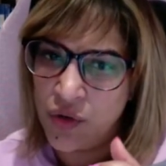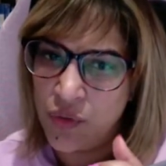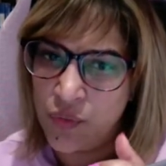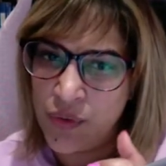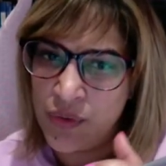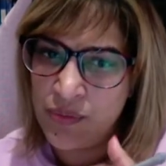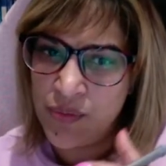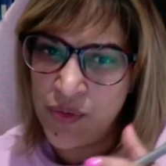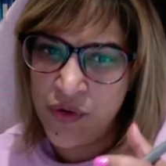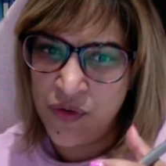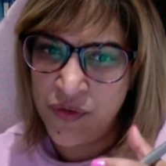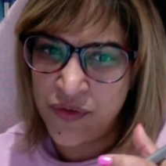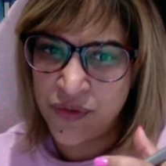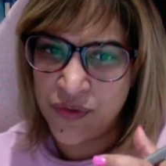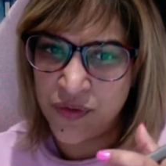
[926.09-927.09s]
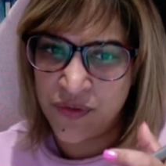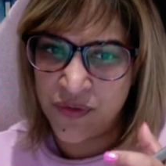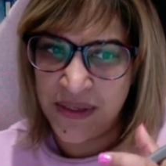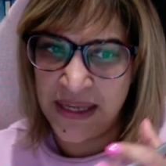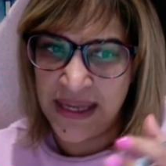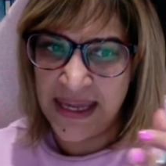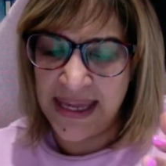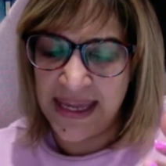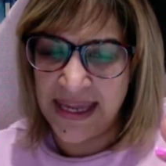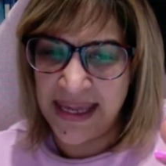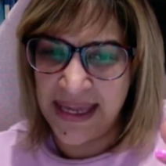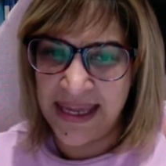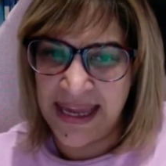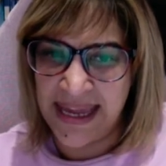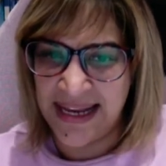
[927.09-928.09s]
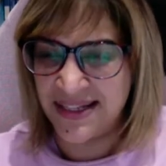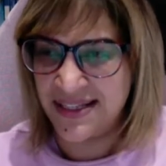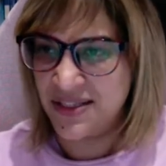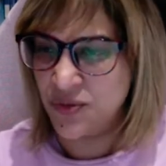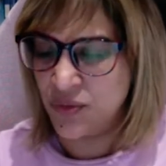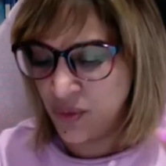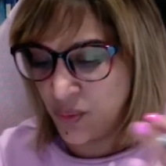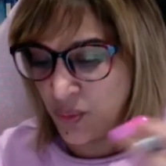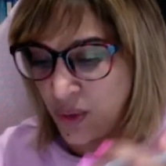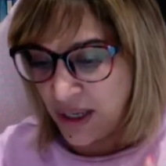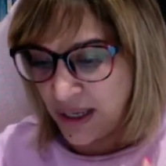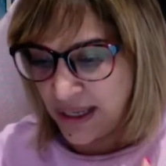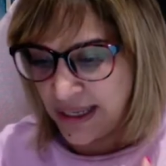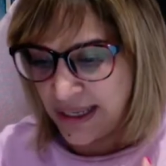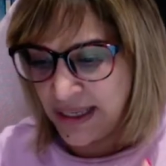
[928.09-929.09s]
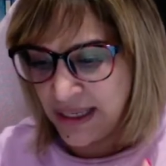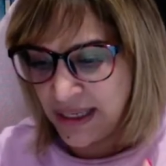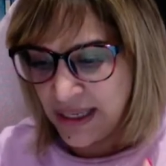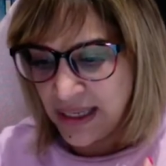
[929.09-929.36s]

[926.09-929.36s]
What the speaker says: remove sort of the x or the y,